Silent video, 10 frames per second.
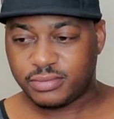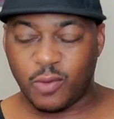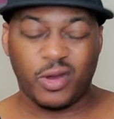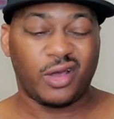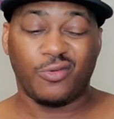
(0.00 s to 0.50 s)
I
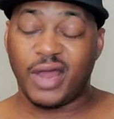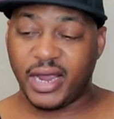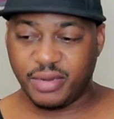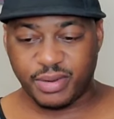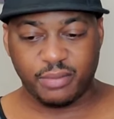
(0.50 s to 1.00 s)
want to go
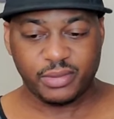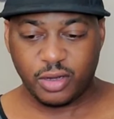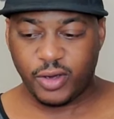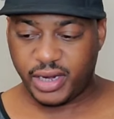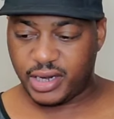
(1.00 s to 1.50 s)
90, but I'm
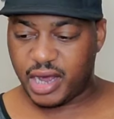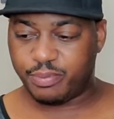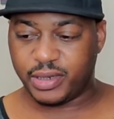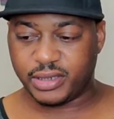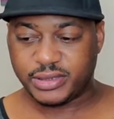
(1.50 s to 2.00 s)
going to go
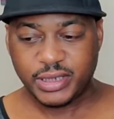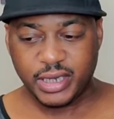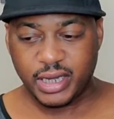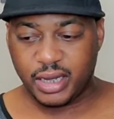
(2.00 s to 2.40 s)
89+.